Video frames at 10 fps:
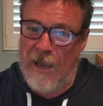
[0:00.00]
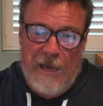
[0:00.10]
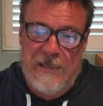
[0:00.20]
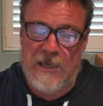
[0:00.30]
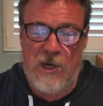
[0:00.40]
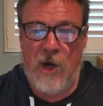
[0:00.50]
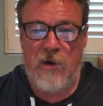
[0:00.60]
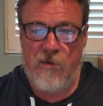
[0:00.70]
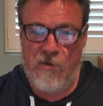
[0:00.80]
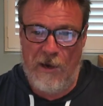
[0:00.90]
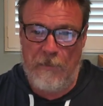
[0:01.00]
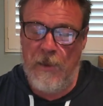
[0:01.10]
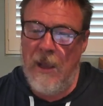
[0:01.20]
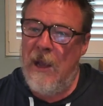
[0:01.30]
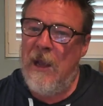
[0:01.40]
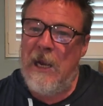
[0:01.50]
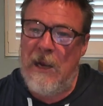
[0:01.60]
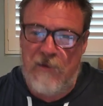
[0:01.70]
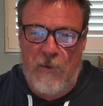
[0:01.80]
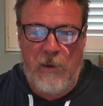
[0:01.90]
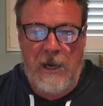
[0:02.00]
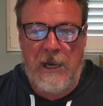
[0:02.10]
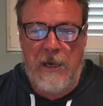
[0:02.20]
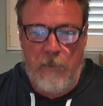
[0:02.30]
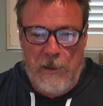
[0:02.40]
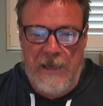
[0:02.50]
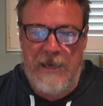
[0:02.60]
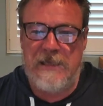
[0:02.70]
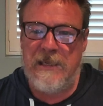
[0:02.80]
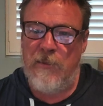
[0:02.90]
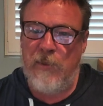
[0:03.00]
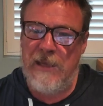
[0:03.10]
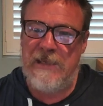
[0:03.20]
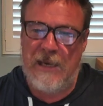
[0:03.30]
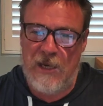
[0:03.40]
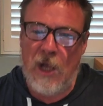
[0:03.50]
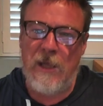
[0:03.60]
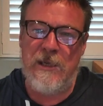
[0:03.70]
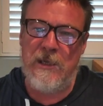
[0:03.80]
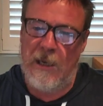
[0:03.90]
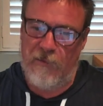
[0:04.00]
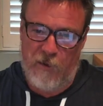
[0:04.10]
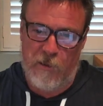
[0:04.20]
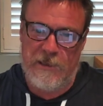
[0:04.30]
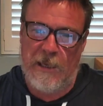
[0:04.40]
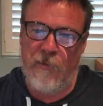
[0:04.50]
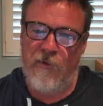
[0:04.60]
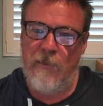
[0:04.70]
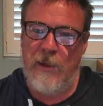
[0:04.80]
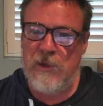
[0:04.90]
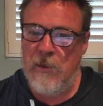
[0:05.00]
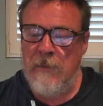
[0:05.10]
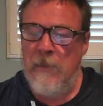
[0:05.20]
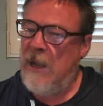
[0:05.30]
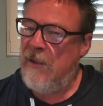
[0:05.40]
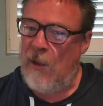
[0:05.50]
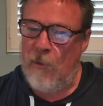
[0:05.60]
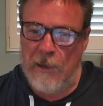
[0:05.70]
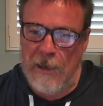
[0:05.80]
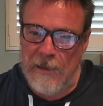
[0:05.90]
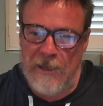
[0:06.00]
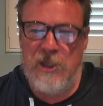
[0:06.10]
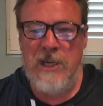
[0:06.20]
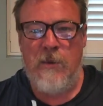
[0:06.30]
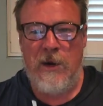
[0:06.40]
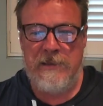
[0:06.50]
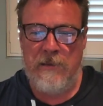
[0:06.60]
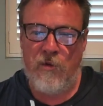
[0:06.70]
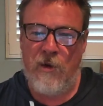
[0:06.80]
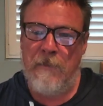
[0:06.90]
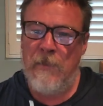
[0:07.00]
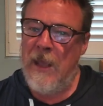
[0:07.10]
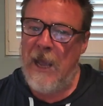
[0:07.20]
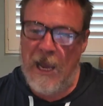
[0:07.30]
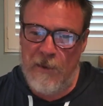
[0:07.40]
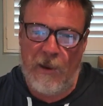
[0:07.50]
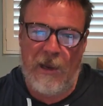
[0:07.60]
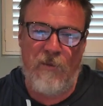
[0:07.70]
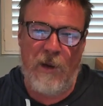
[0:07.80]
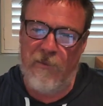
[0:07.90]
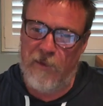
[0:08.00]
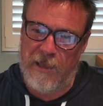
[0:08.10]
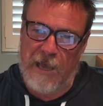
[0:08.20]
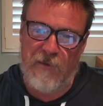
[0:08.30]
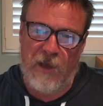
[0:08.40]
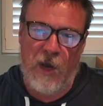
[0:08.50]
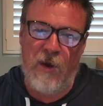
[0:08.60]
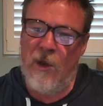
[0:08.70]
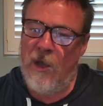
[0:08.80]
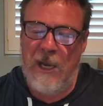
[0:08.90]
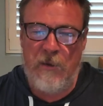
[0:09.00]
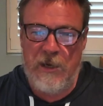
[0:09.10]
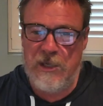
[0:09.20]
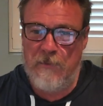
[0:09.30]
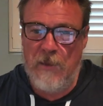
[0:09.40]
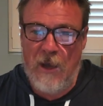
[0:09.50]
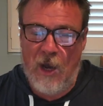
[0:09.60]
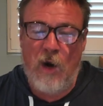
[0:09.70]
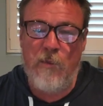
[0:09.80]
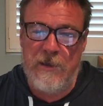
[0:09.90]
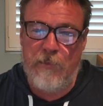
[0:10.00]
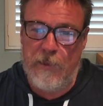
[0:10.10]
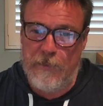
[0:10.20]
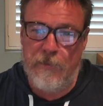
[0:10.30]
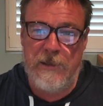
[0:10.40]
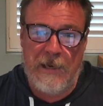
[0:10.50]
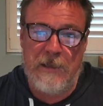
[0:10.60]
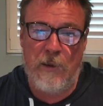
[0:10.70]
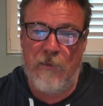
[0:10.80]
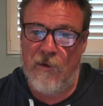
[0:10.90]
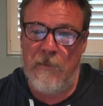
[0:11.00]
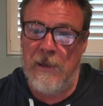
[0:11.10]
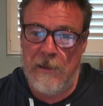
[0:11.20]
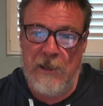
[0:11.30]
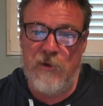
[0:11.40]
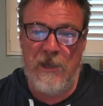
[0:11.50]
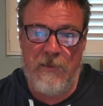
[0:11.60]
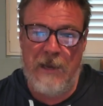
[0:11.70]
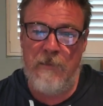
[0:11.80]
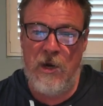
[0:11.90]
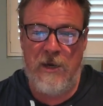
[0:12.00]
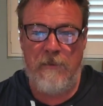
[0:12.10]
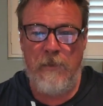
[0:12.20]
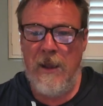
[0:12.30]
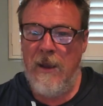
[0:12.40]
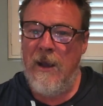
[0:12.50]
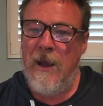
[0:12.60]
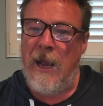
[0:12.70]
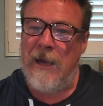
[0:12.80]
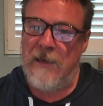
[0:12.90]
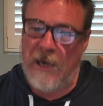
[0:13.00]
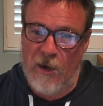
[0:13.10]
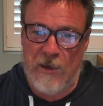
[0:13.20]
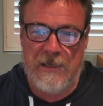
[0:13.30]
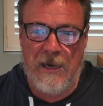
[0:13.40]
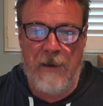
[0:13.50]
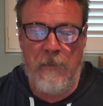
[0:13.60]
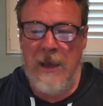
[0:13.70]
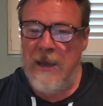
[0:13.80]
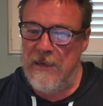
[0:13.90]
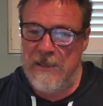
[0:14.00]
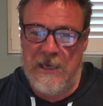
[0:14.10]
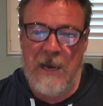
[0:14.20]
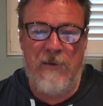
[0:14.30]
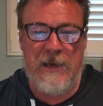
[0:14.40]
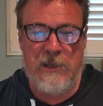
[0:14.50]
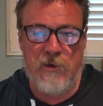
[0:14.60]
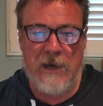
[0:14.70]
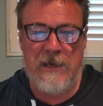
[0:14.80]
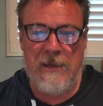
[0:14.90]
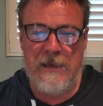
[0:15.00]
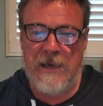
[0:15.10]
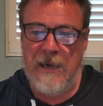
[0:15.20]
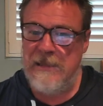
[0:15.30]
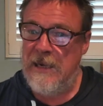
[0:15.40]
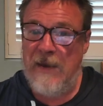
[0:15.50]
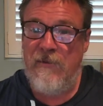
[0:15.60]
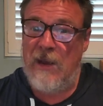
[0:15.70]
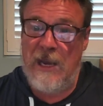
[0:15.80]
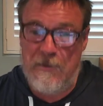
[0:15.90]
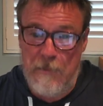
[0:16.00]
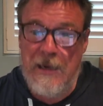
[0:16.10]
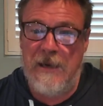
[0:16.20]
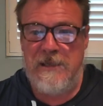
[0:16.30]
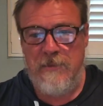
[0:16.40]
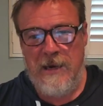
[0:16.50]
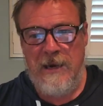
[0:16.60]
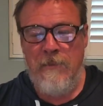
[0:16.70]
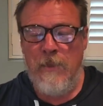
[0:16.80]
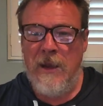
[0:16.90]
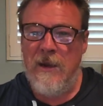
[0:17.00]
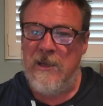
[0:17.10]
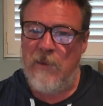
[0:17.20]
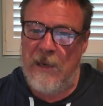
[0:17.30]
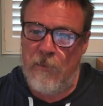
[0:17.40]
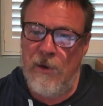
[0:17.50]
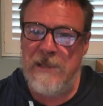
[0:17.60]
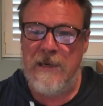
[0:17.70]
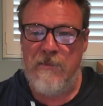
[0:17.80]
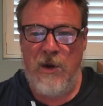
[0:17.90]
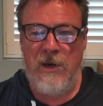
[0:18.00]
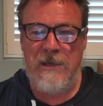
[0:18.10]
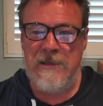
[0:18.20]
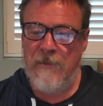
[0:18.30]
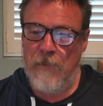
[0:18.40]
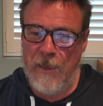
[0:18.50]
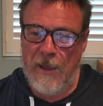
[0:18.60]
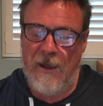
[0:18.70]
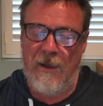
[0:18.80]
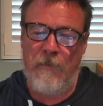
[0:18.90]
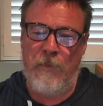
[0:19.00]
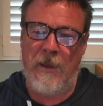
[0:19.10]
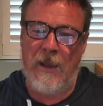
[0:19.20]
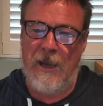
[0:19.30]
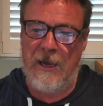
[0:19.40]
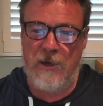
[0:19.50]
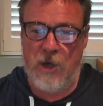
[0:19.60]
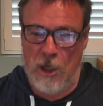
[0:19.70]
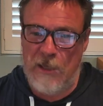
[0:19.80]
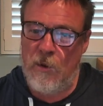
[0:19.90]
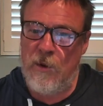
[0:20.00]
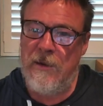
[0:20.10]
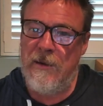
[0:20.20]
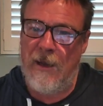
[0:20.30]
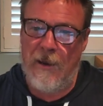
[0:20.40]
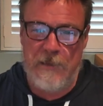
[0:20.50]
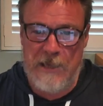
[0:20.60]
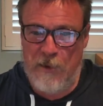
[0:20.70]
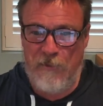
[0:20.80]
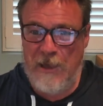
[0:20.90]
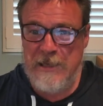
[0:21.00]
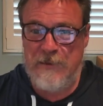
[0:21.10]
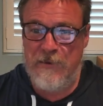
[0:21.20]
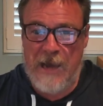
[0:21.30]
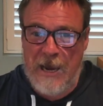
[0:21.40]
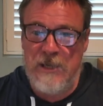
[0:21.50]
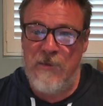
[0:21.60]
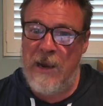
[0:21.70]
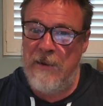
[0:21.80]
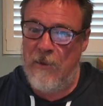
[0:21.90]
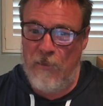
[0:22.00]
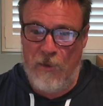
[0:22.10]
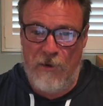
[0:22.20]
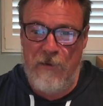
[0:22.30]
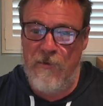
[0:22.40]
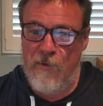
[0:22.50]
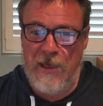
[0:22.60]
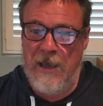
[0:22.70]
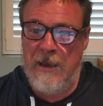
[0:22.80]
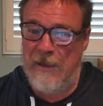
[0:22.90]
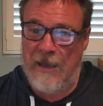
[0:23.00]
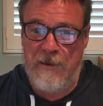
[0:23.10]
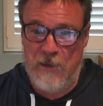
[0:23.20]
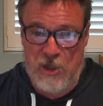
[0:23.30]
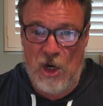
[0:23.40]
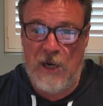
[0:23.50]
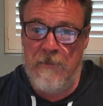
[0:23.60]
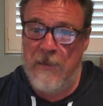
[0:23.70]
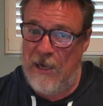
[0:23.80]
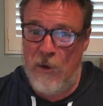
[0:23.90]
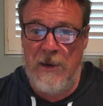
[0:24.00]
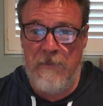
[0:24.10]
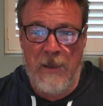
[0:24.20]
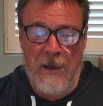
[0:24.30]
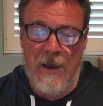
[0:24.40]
as an idle threat. If the police can please acknowledge if he was done for embezzlement, that would legitimise the threat and pave way for the AVO, in which I'll be protected from literally being murdered. And can I say, Steve in his drug dealing days have admitted to me to being present at murders at Collingwood Town Flats of an Asian man. Three of them were there and they shot him, killed him.